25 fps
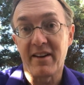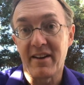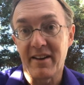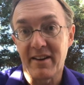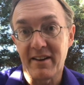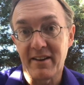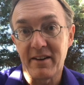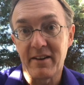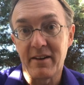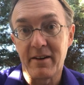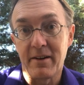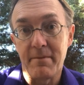
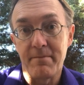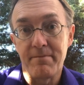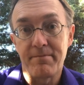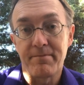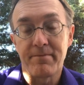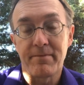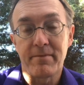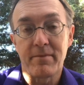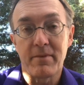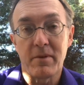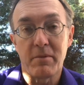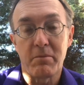ahead,
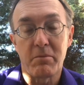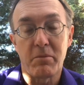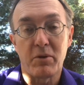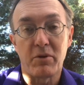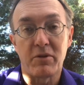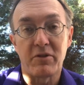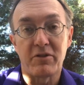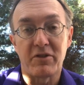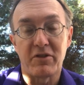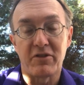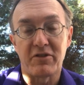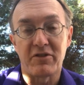
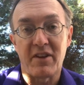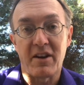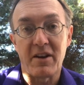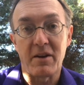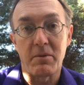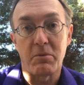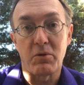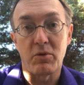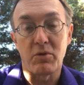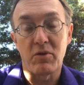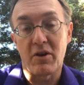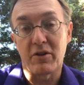build a
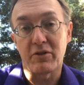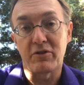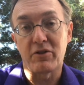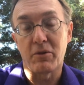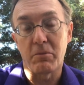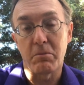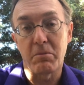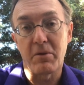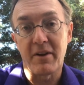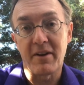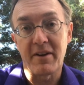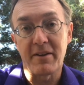sustainable
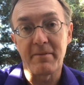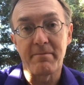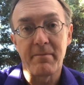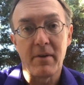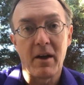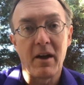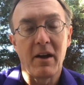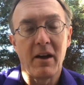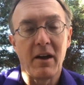long-term plan.